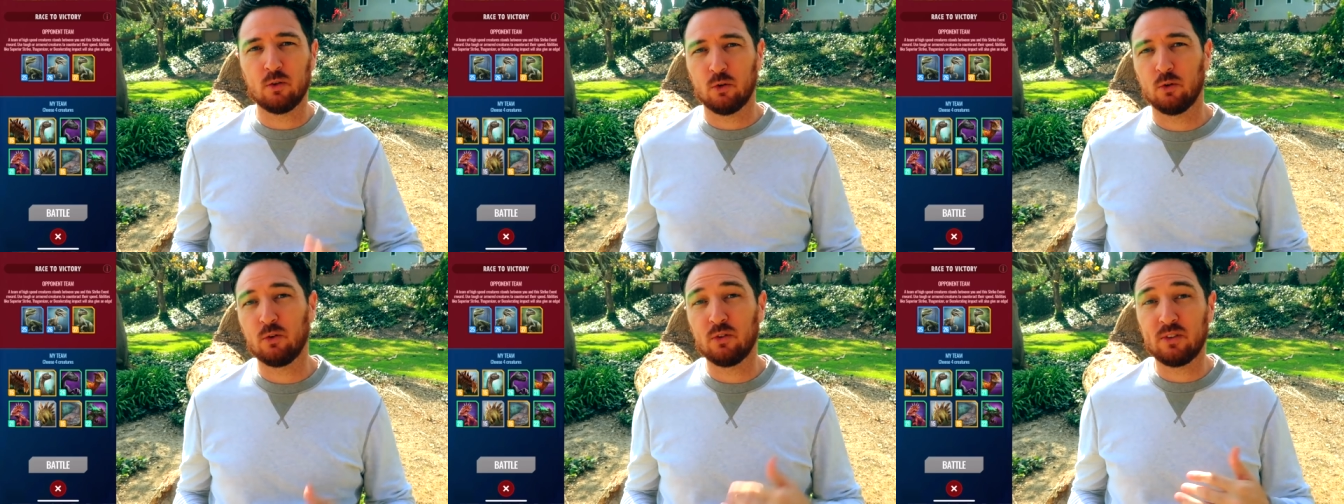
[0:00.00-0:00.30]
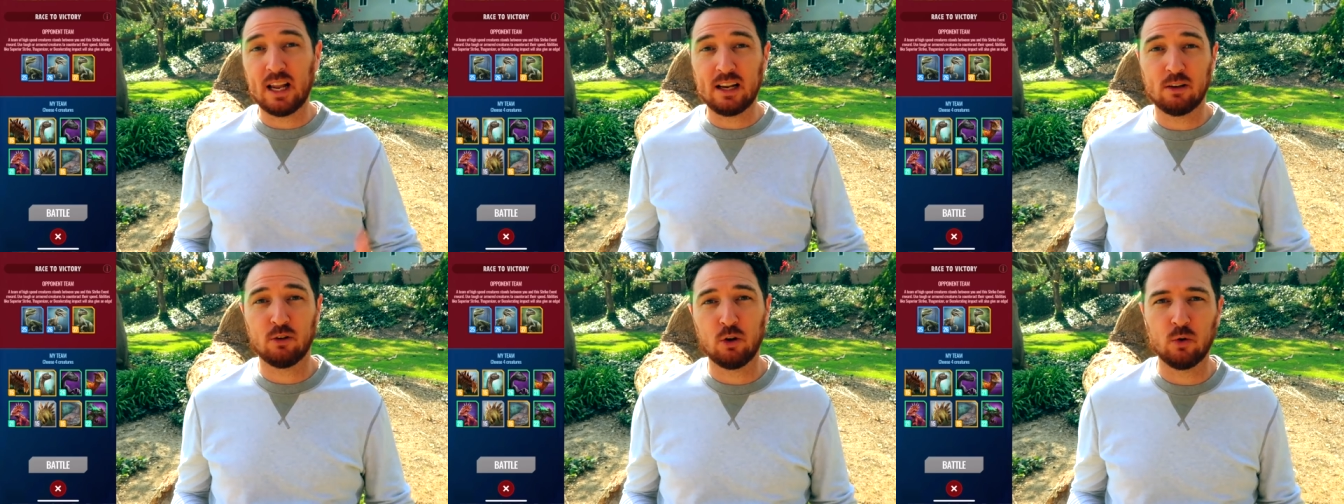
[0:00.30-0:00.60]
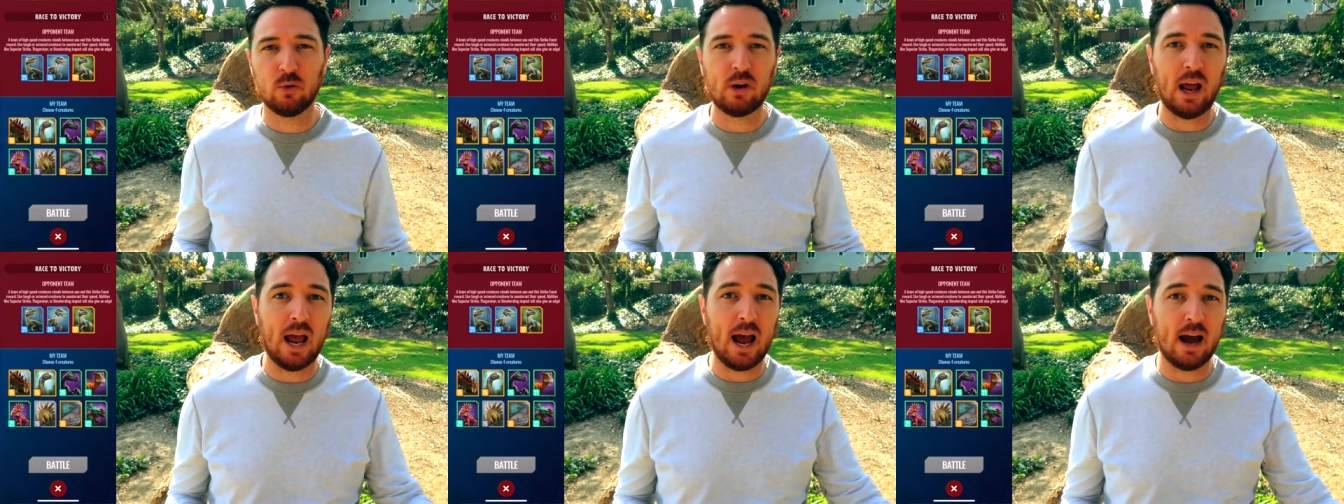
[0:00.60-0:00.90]
so stay
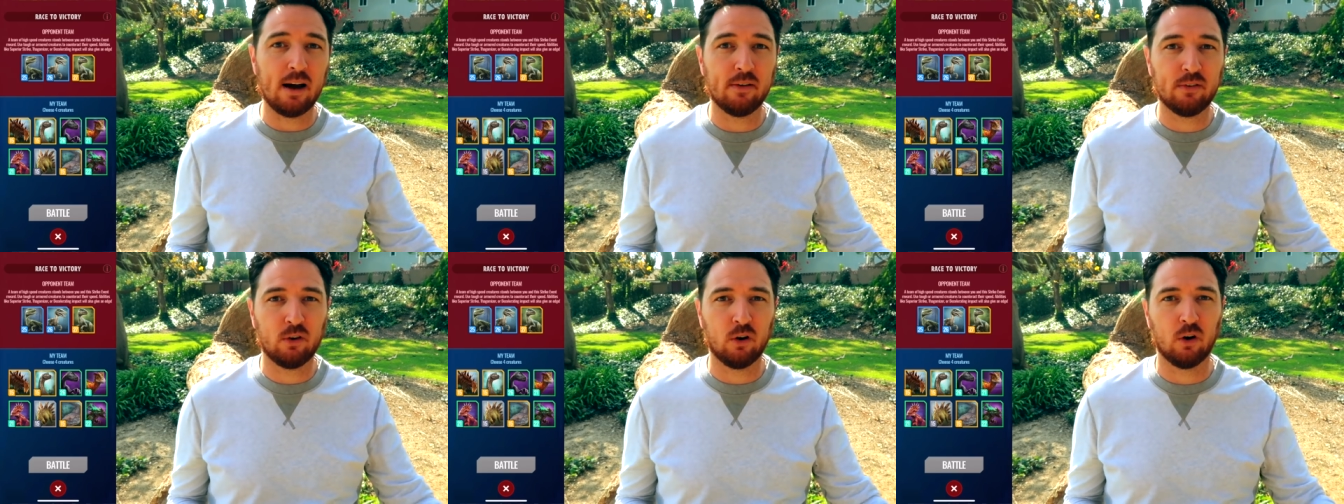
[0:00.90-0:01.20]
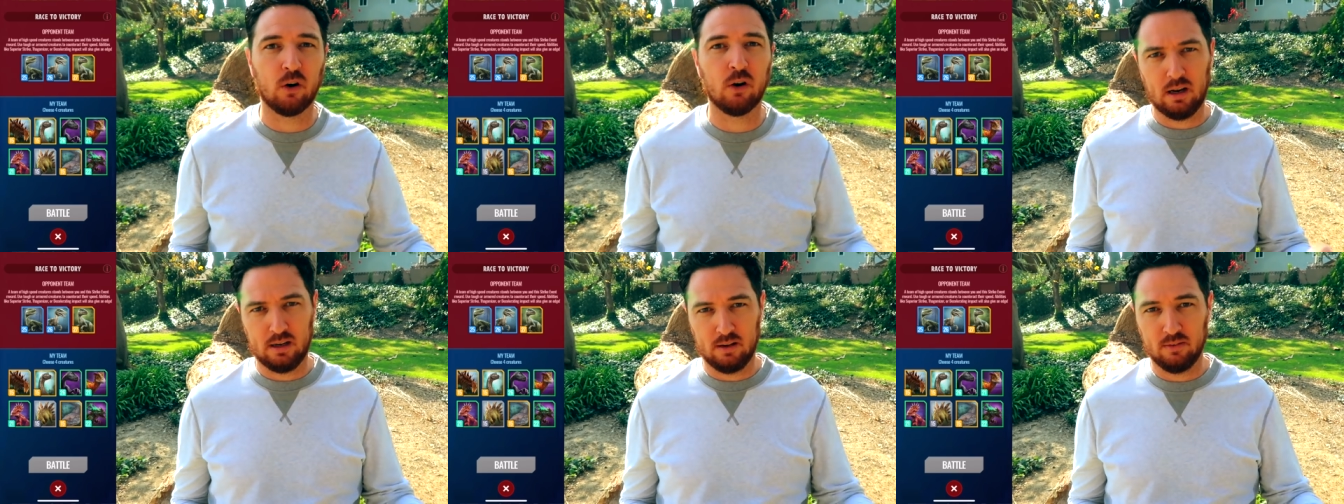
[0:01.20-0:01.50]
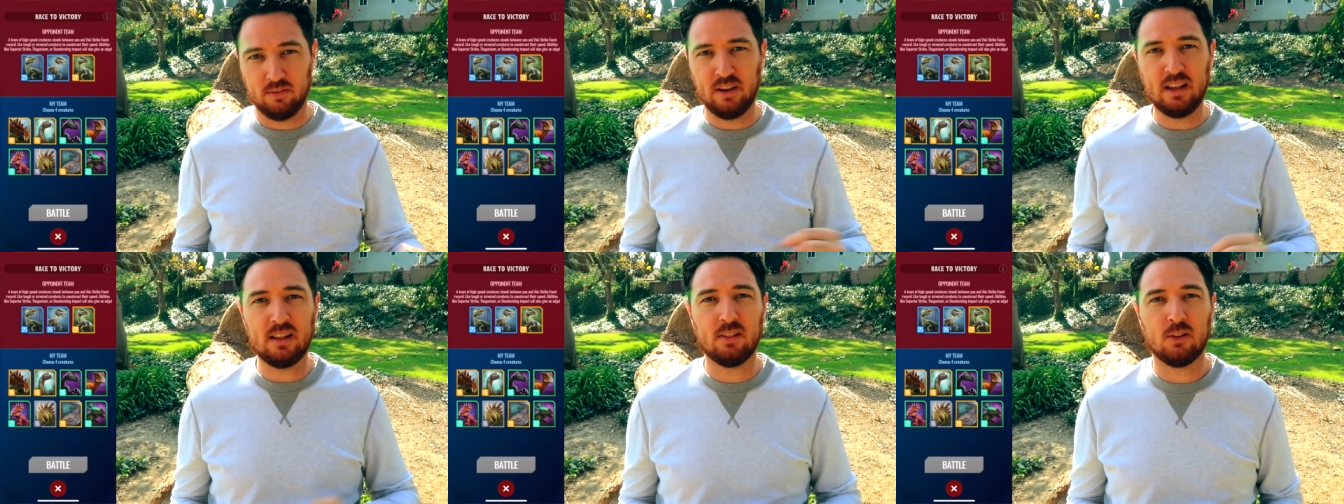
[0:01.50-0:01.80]
tuned after I
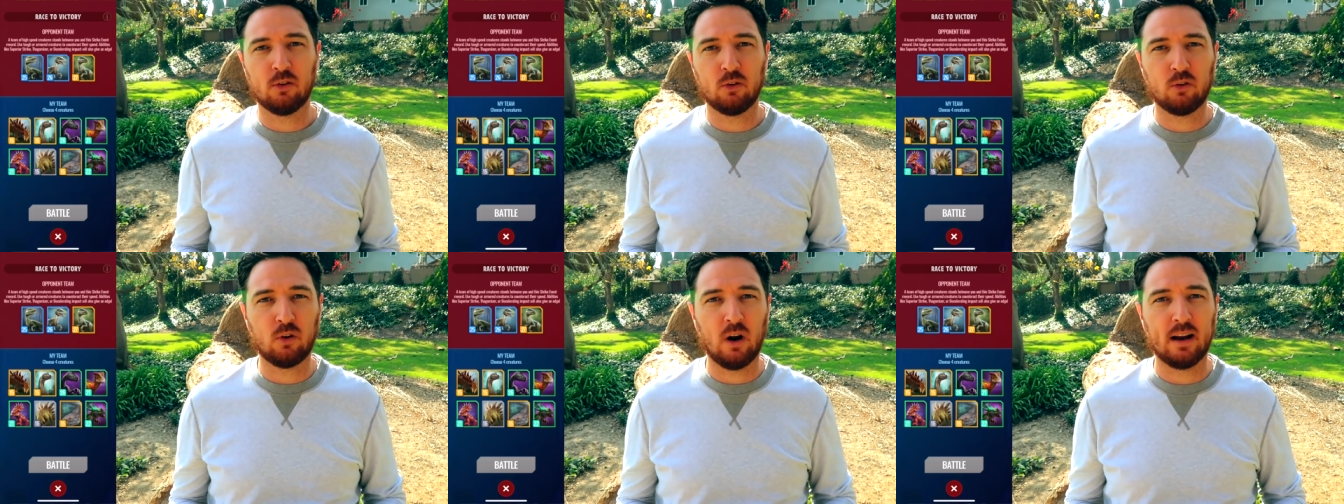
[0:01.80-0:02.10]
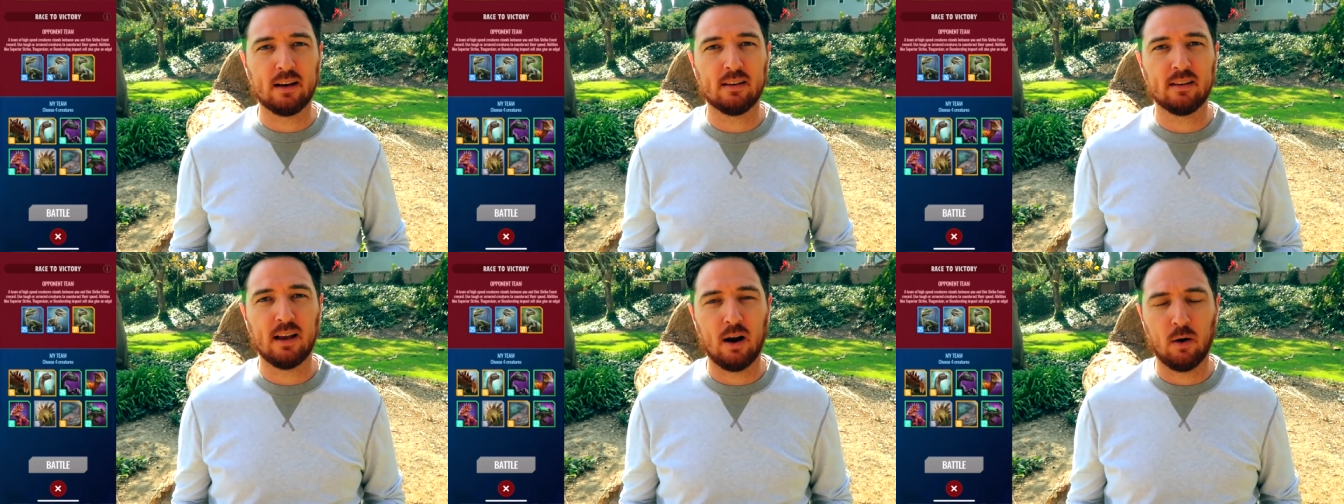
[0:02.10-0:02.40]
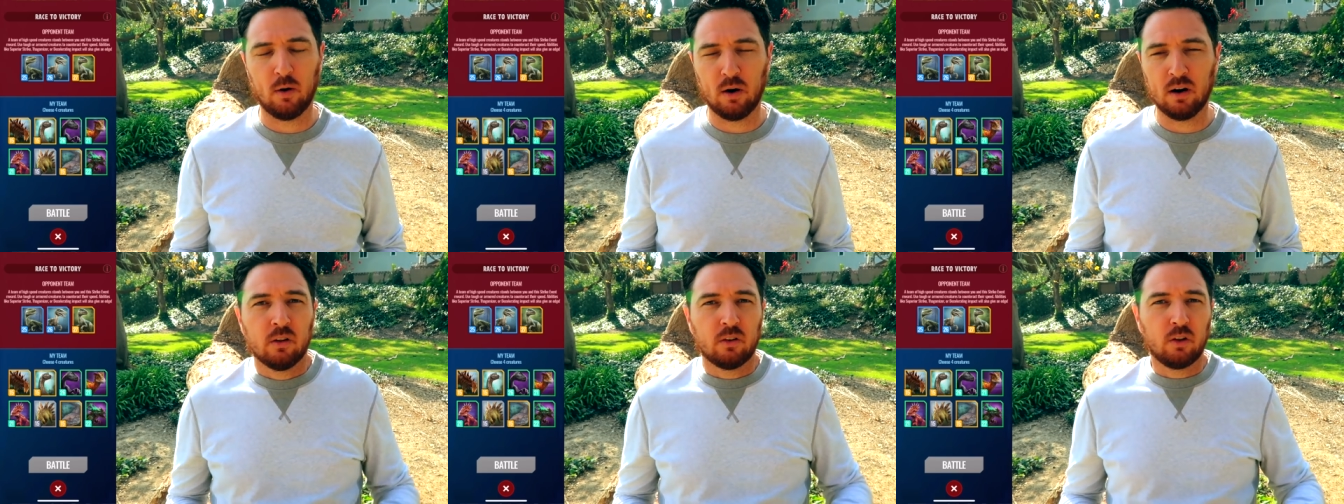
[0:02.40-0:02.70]
defeat the Strike
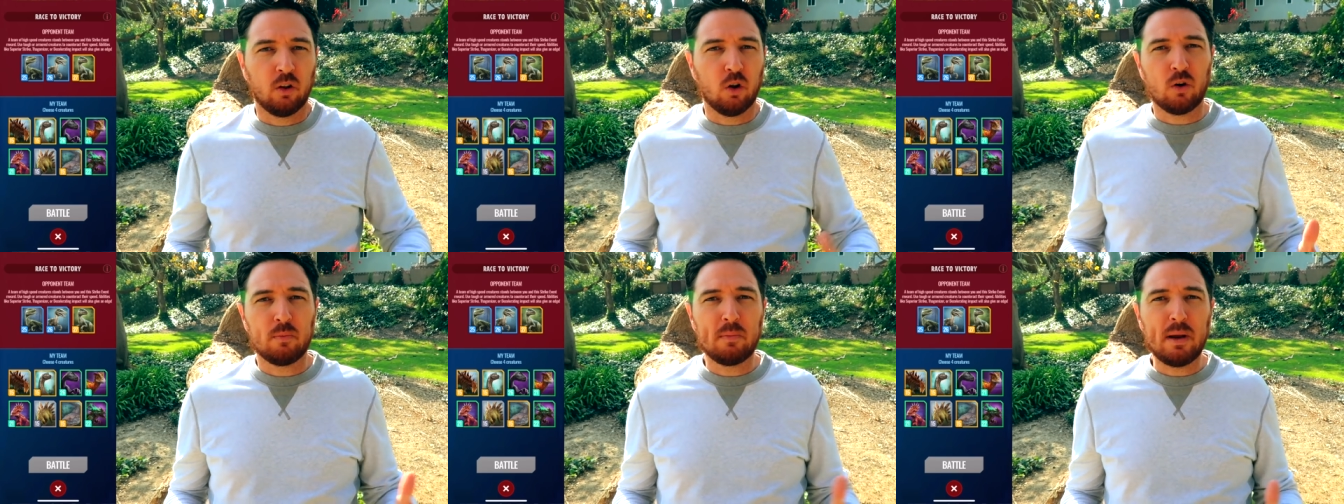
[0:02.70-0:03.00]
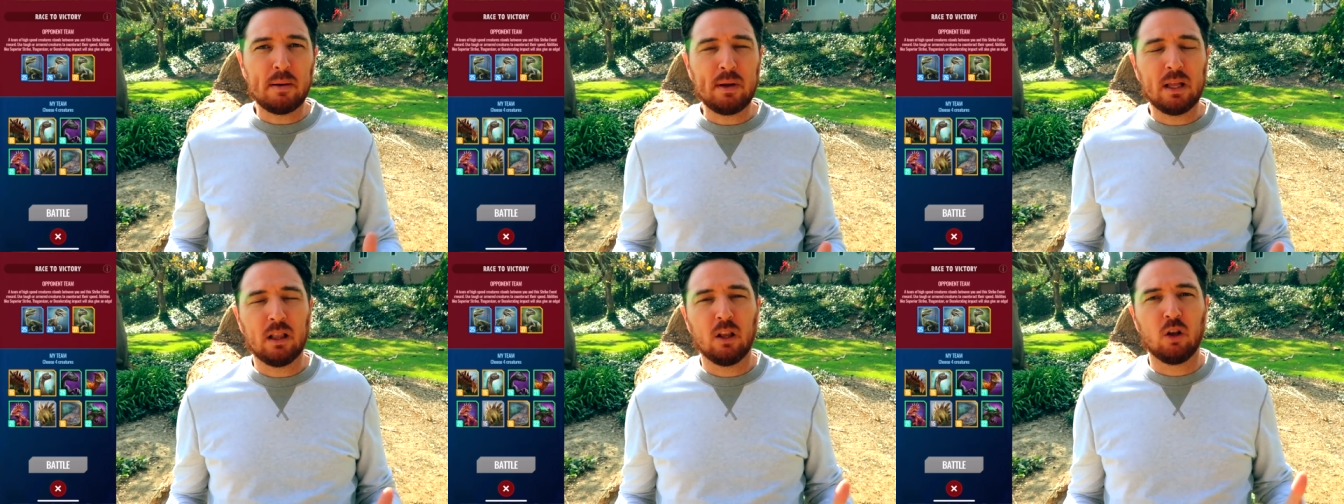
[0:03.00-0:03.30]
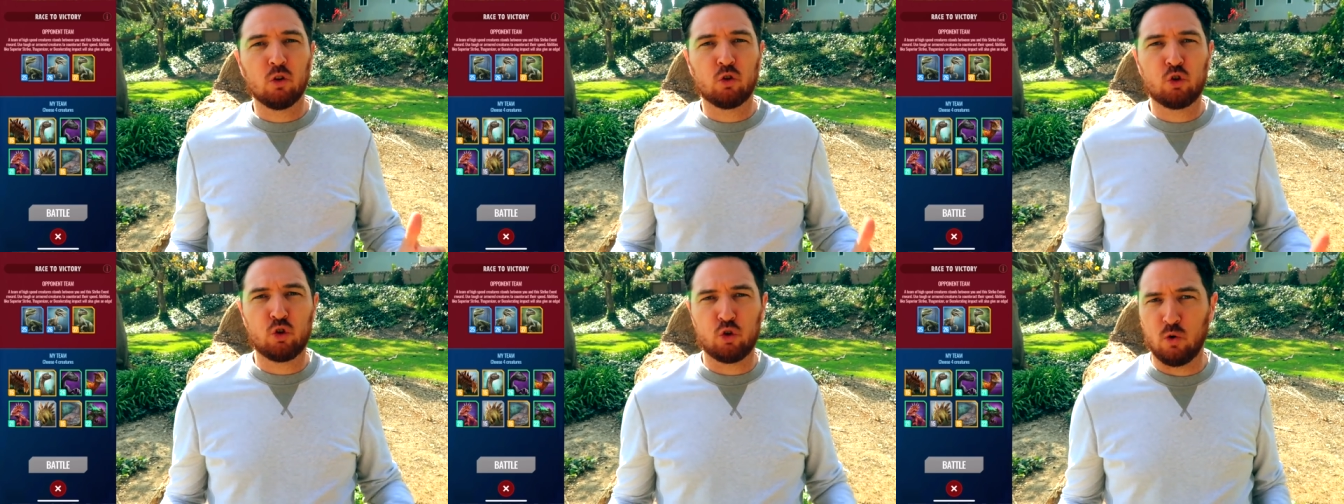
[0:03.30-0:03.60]
Tower to learn maybe a
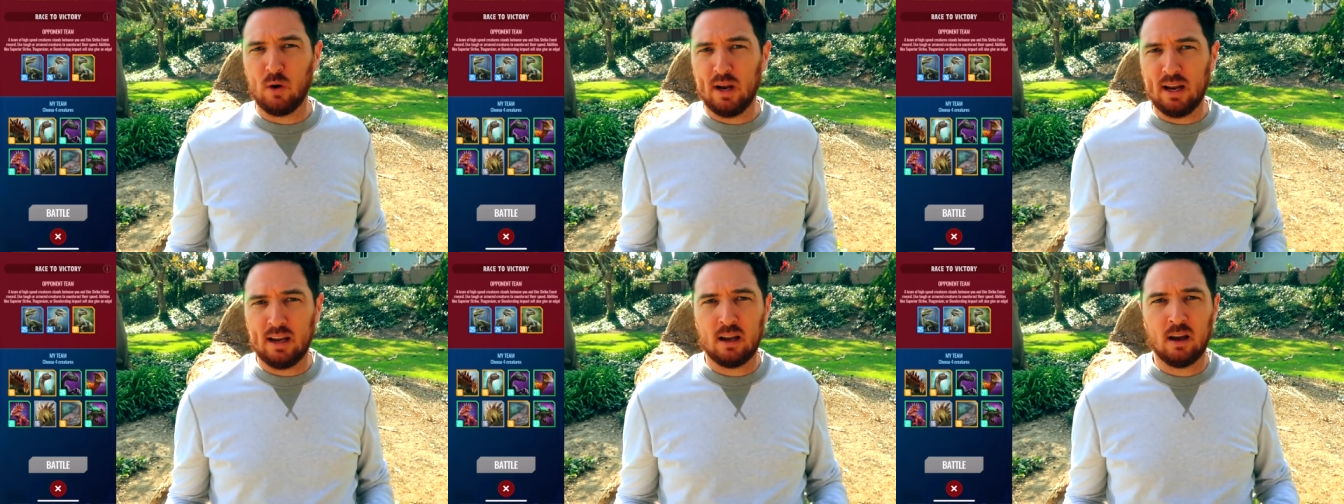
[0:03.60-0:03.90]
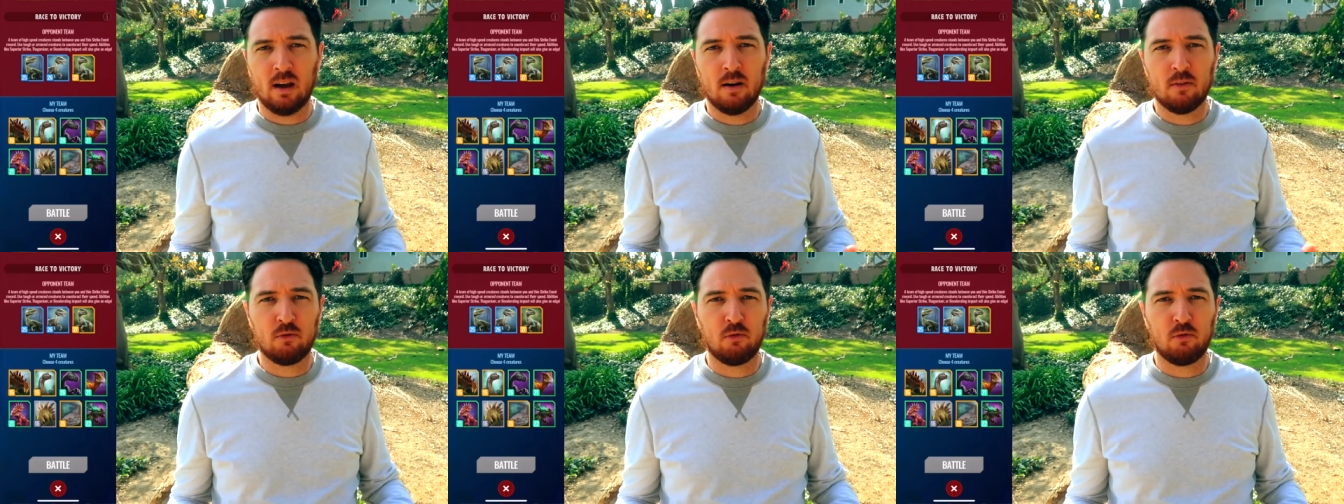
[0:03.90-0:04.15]
little trick